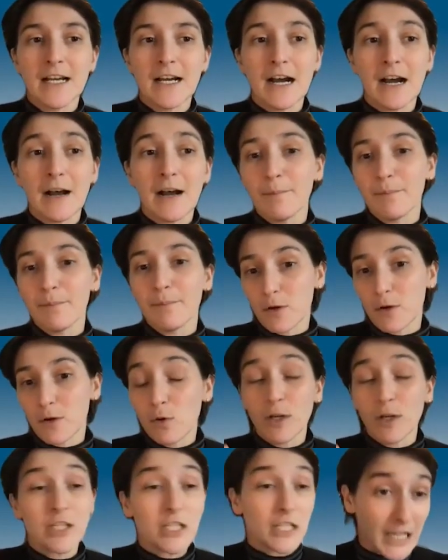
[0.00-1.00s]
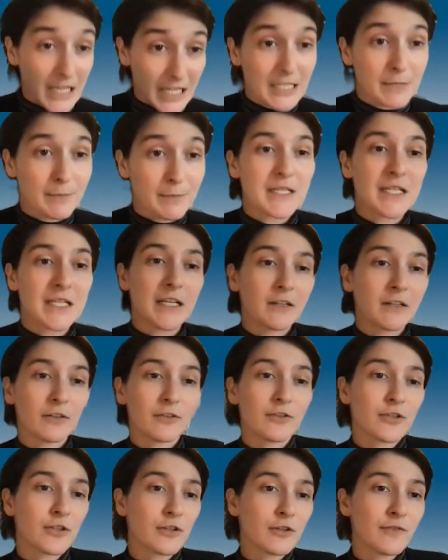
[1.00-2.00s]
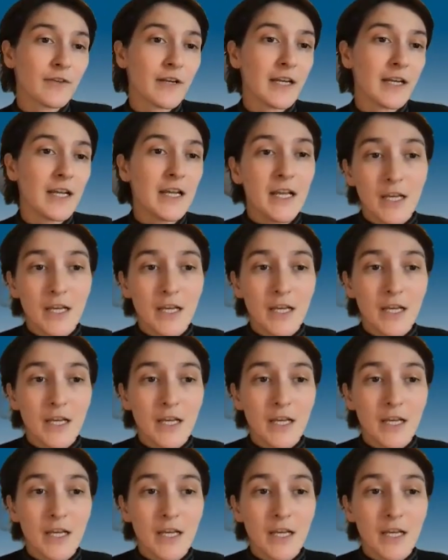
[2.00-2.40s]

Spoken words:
according to this particular survey,